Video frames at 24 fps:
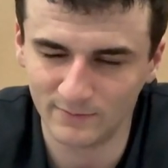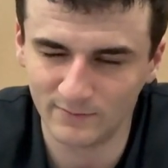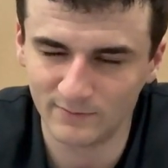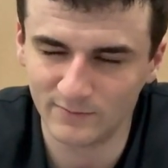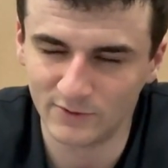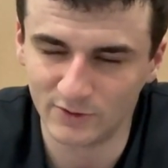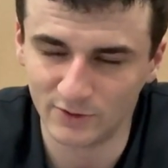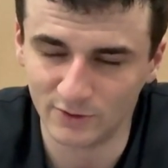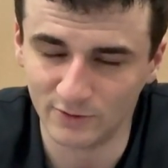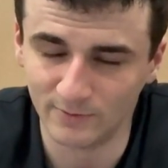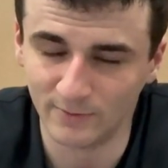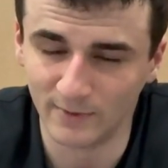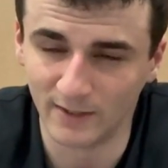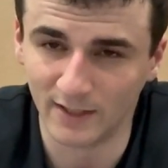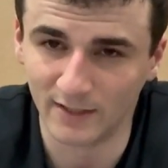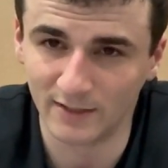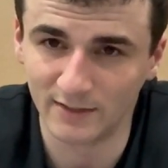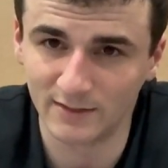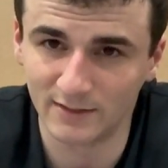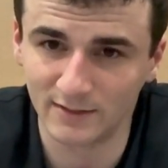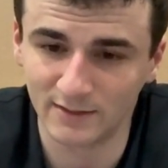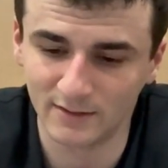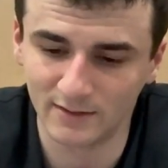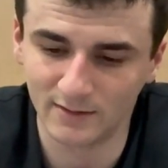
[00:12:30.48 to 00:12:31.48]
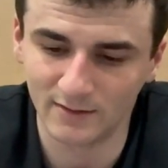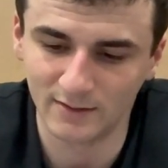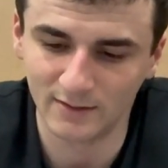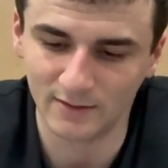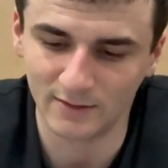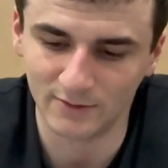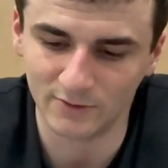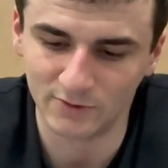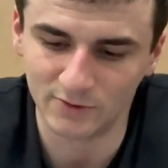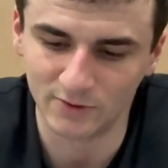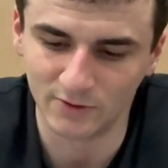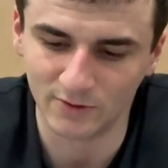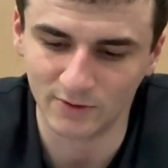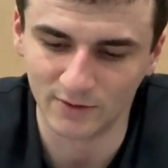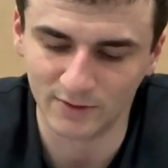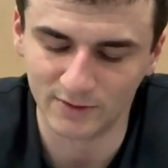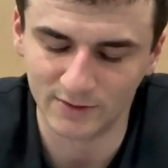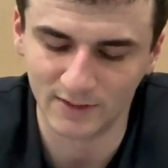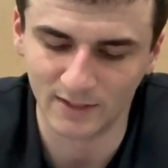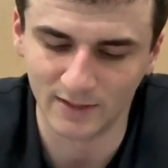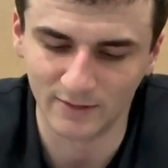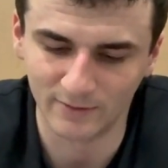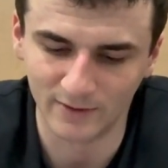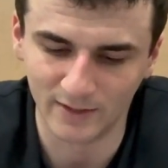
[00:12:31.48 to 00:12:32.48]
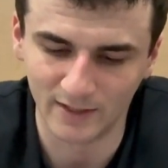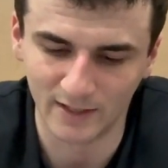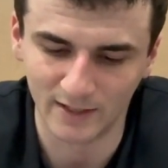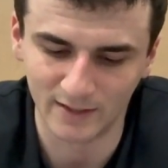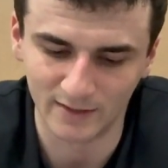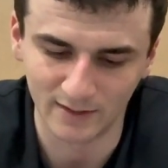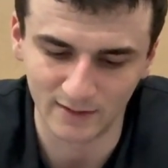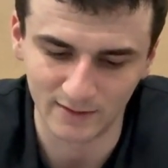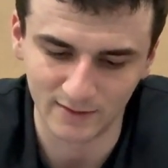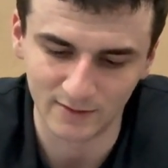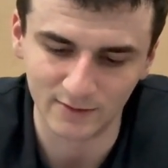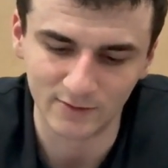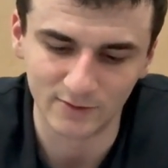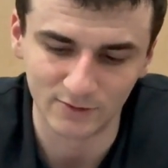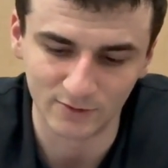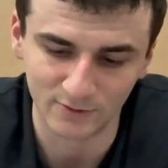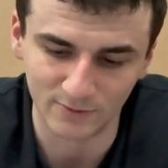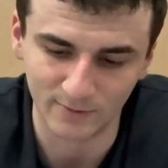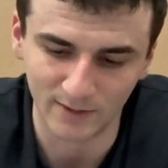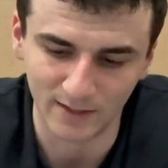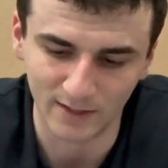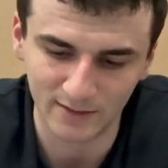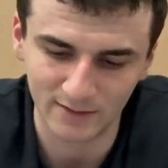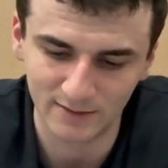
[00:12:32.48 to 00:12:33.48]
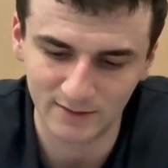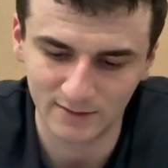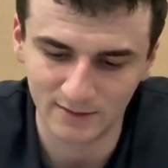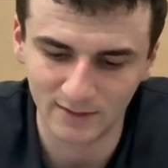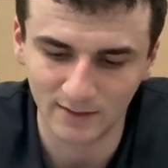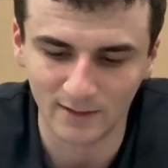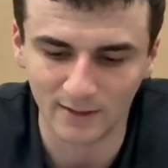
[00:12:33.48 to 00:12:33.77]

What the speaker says: Zoom X insole, it's not React X, it's Zoom X.